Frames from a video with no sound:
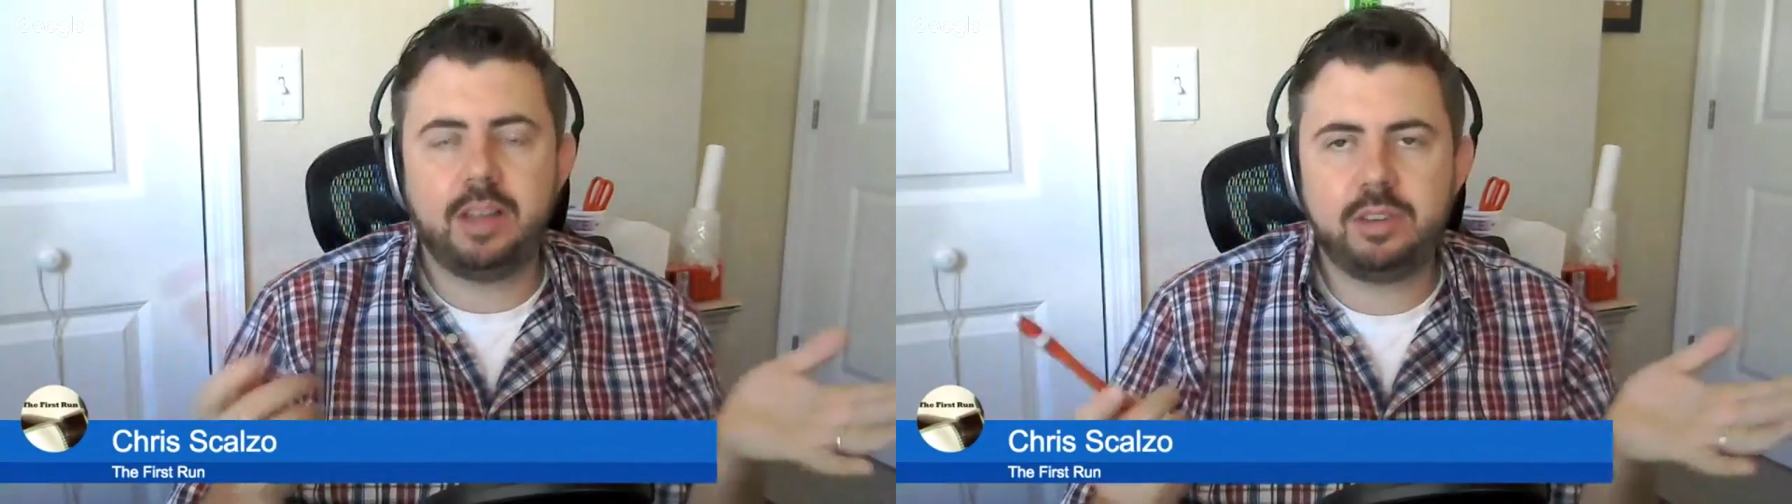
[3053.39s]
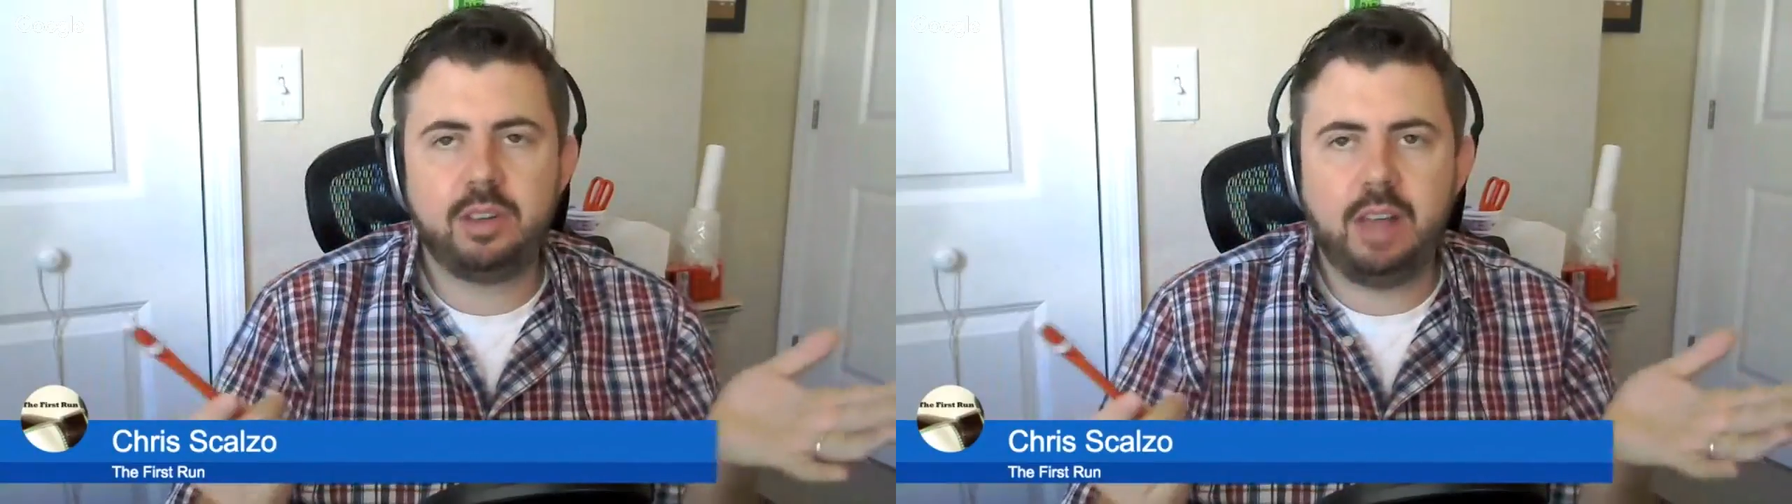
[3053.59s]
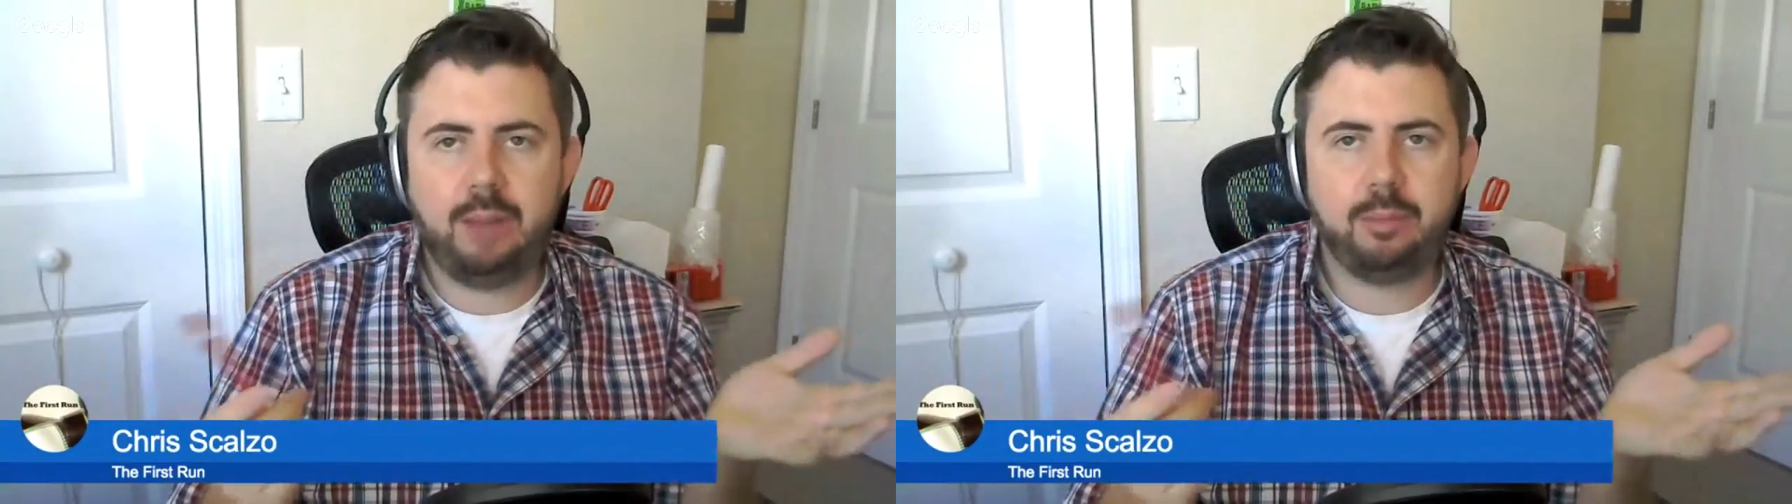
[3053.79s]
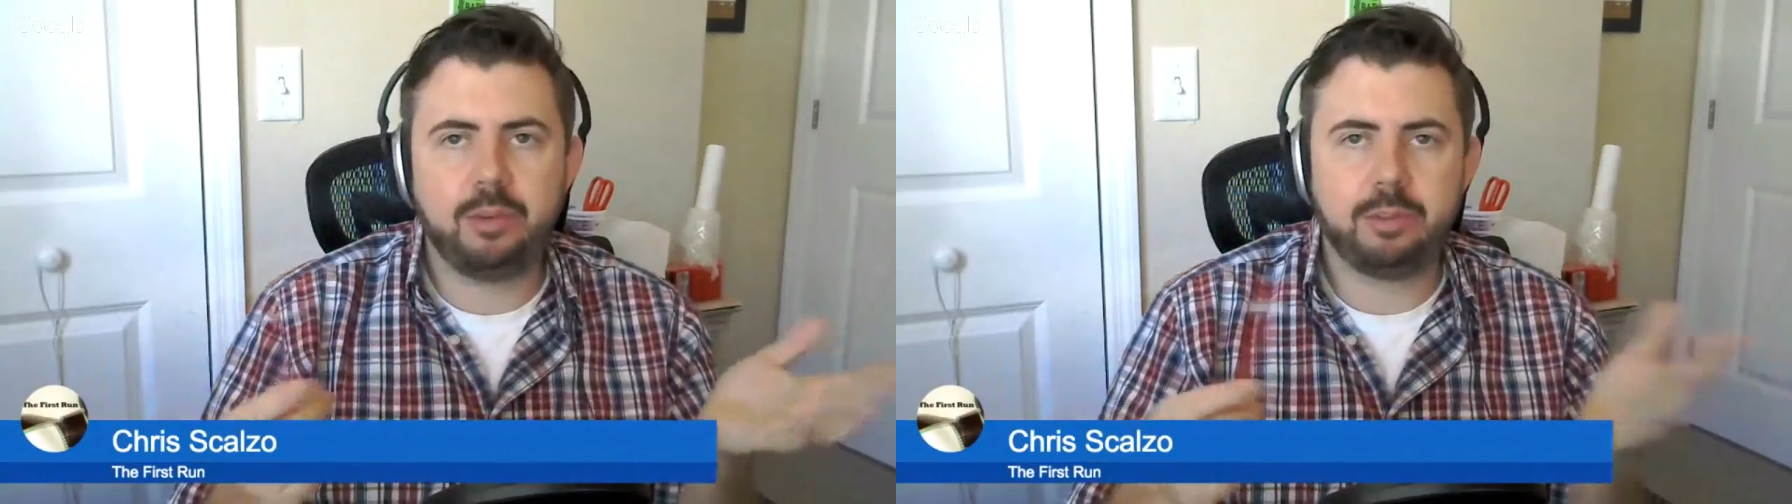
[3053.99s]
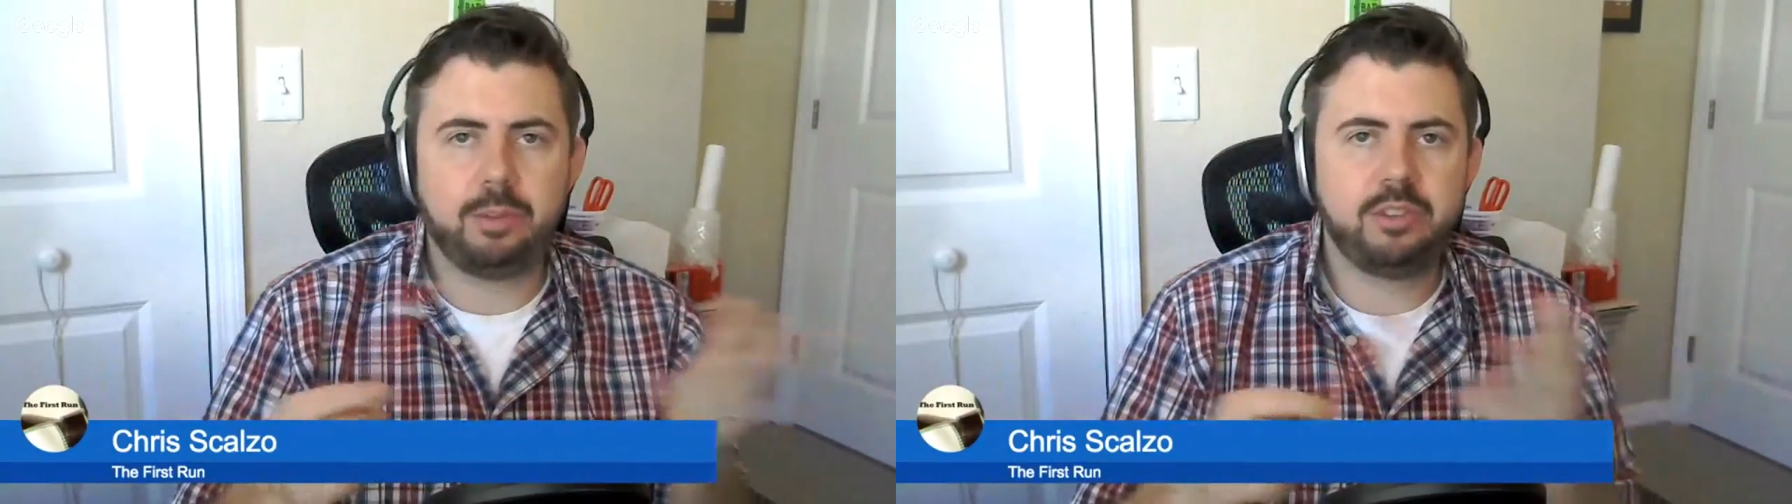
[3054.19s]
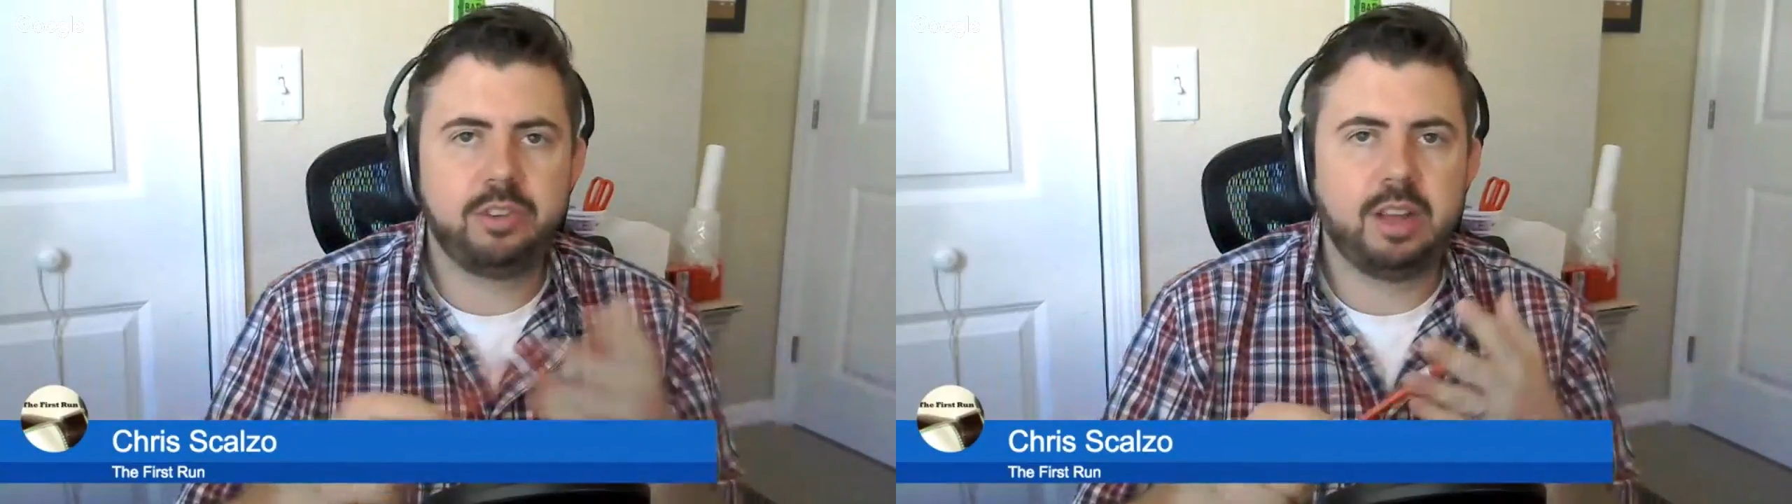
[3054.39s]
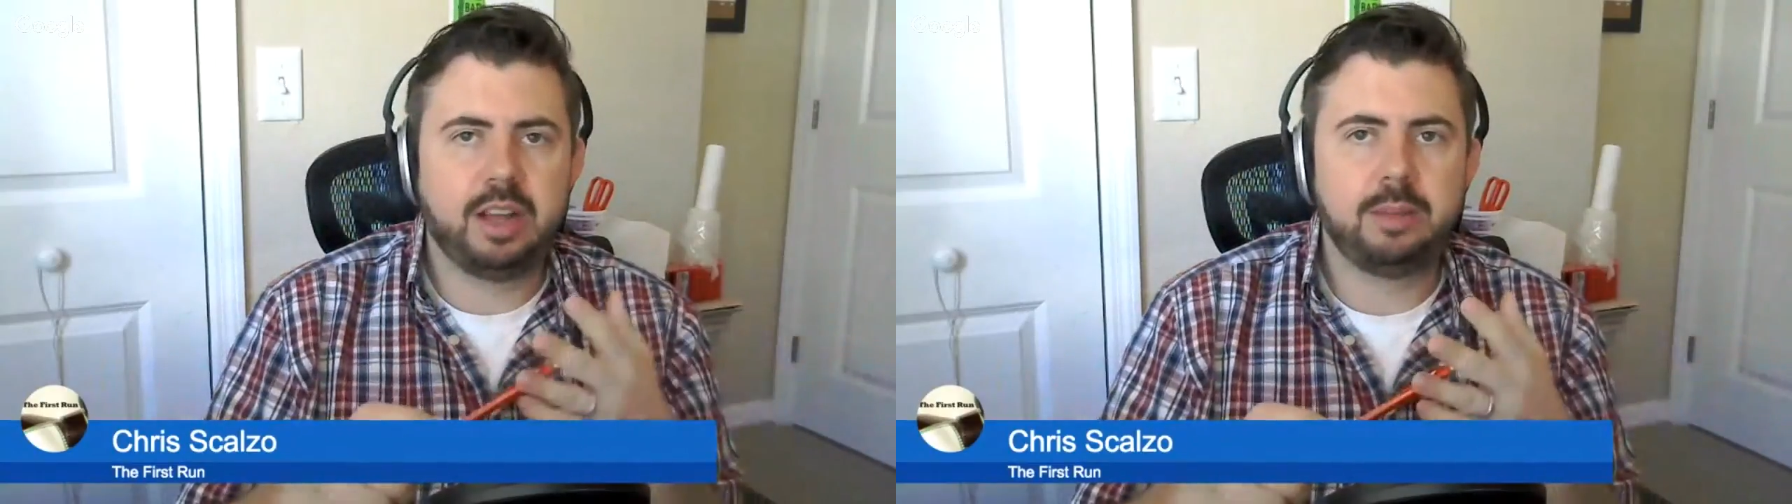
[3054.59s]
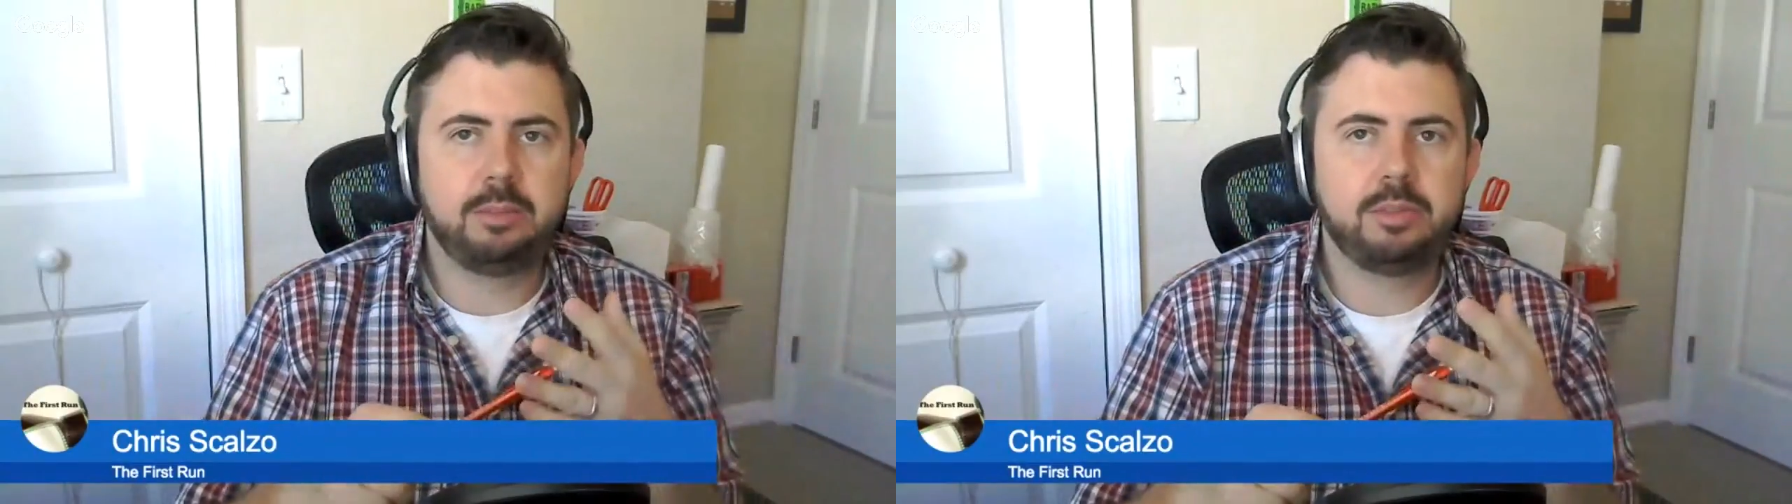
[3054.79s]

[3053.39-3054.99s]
seen Labyrinth a bunch of times,